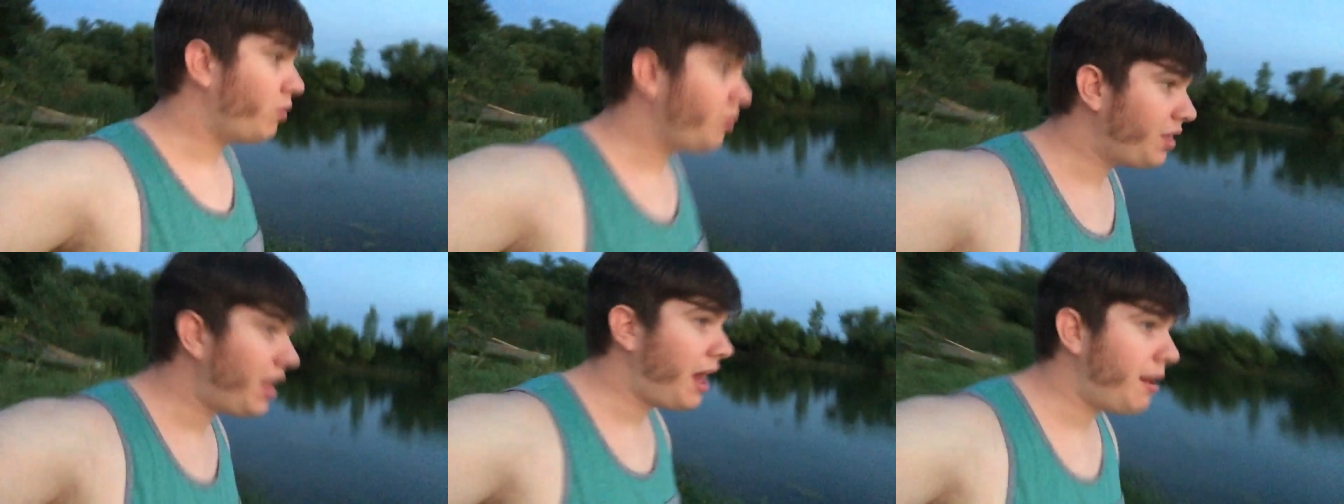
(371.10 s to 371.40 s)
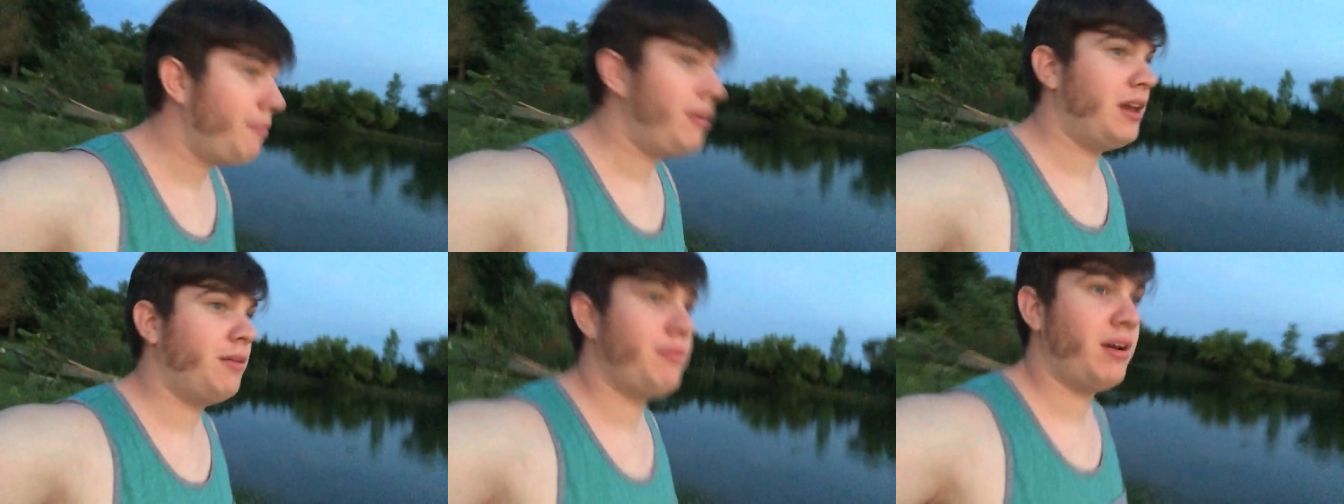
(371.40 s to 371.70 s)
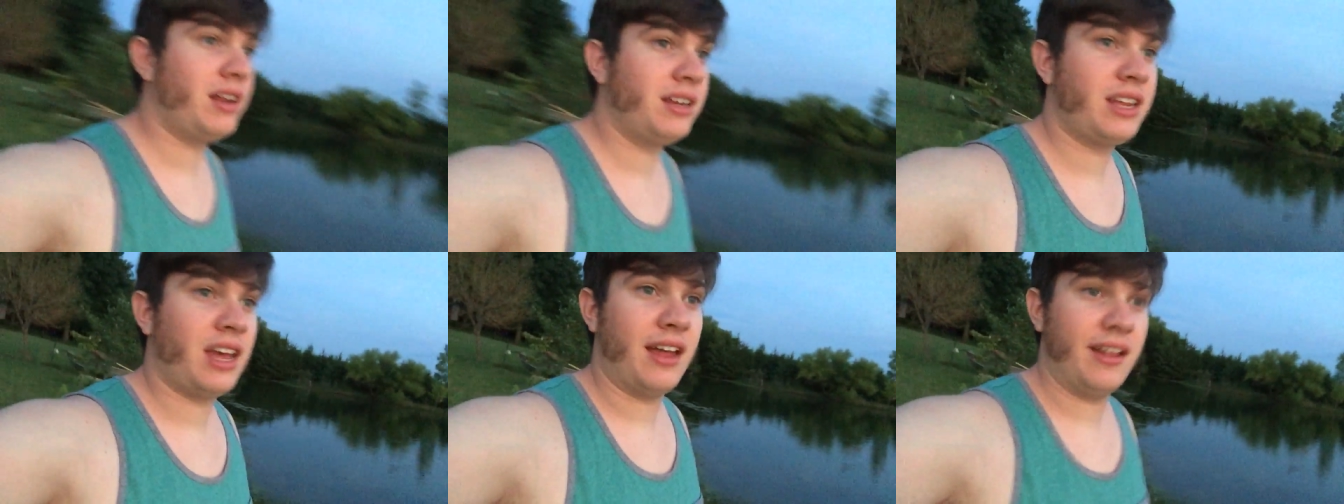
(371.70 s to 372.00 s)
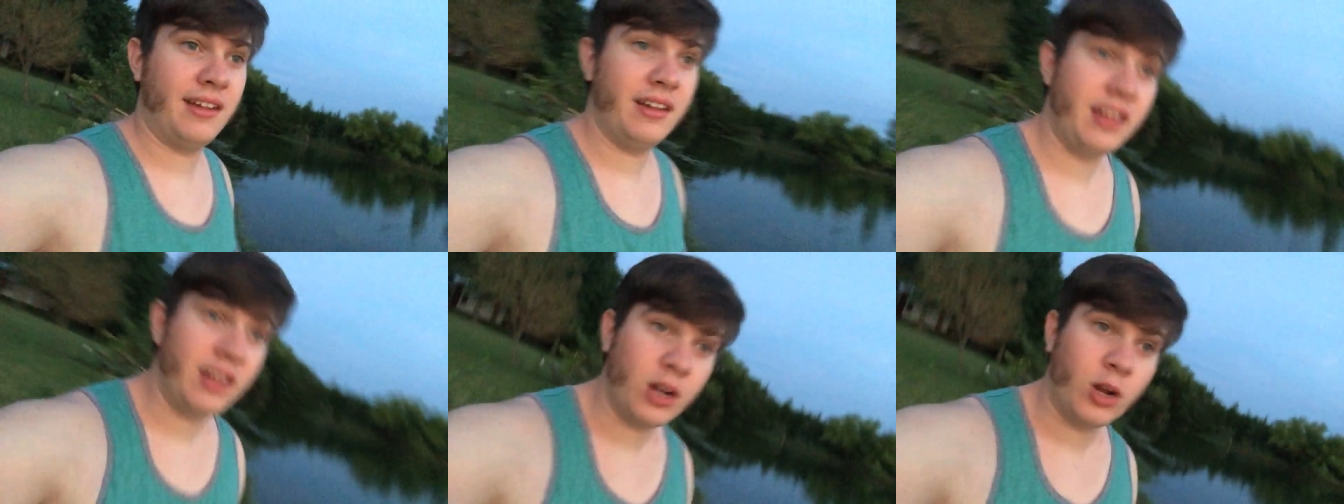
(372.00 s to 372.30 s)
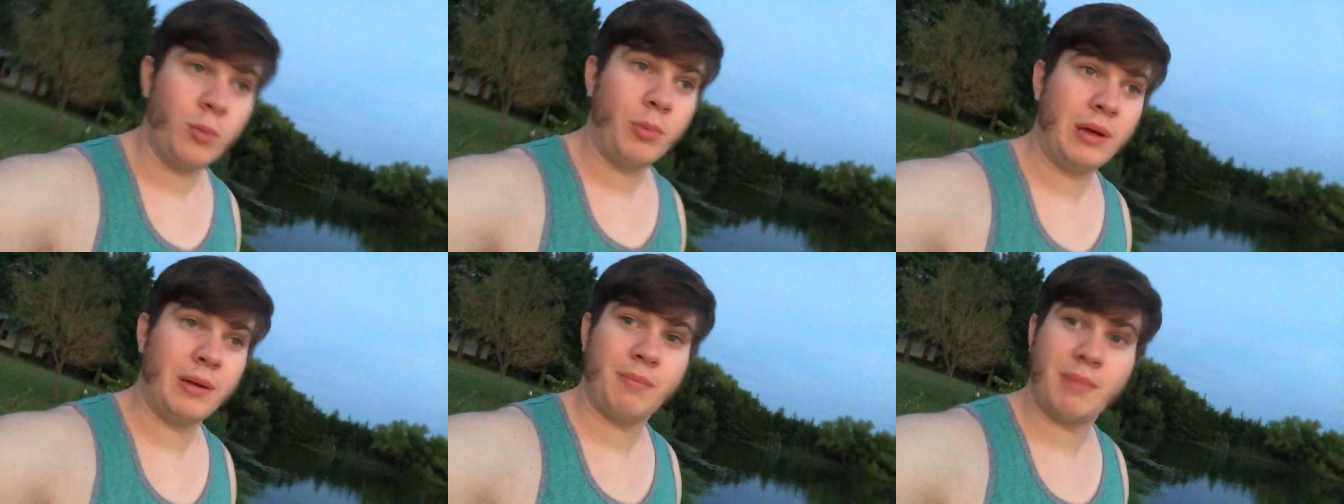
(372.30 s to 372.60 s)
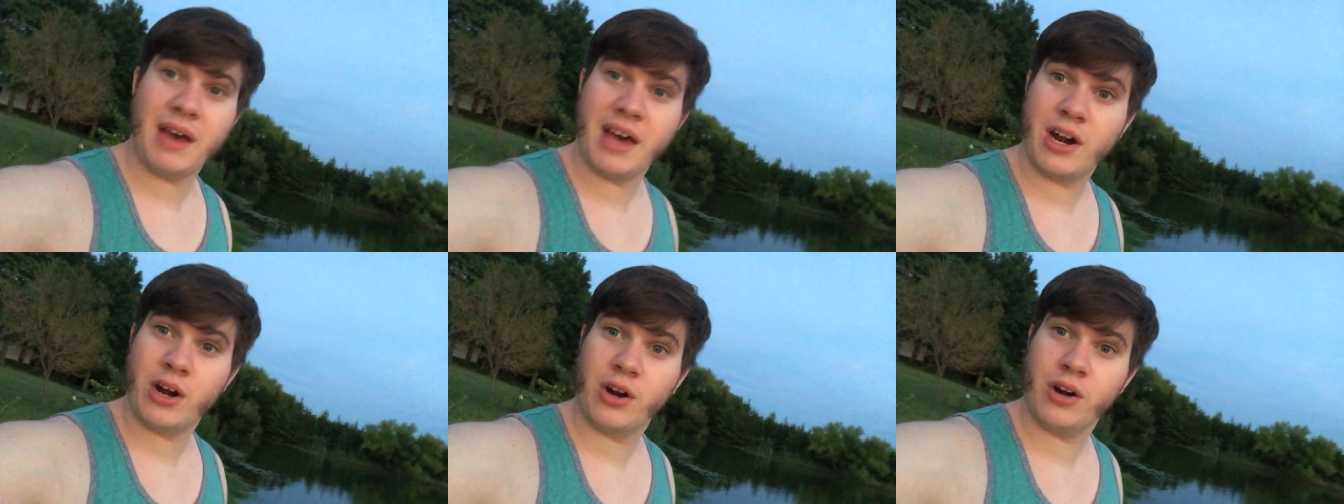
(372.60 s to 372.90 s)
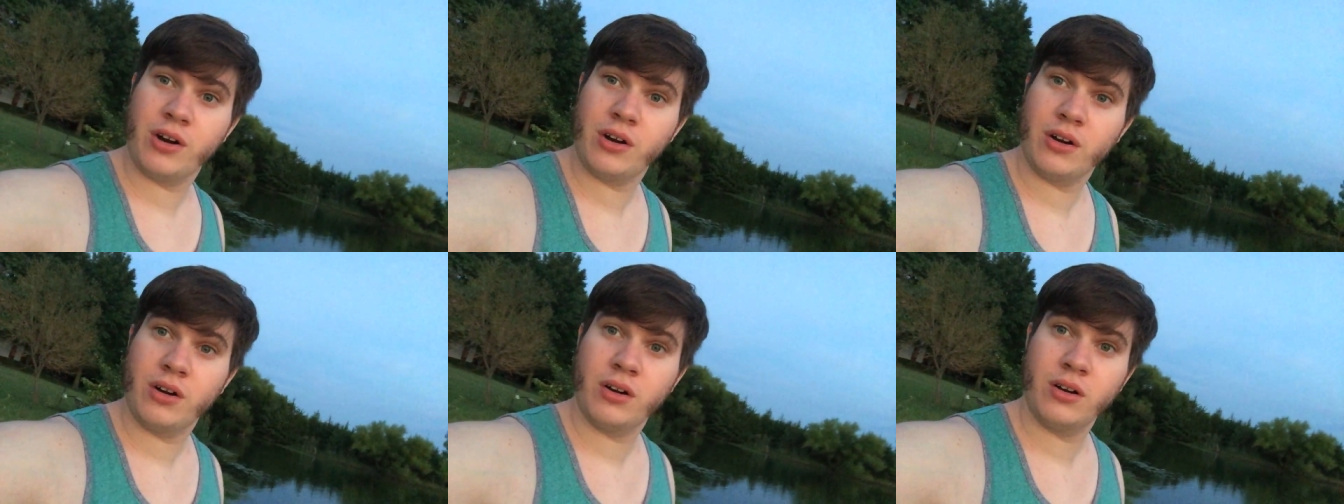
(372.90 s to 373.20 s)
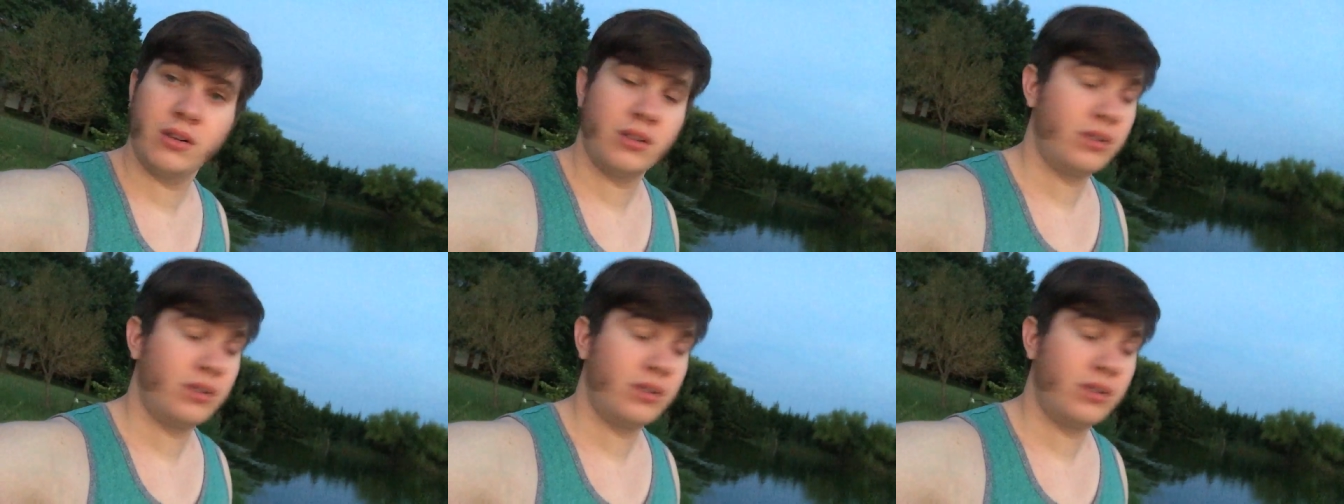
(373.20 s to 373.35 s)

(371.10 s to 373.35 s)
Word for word: Well, that made my day a little bit better.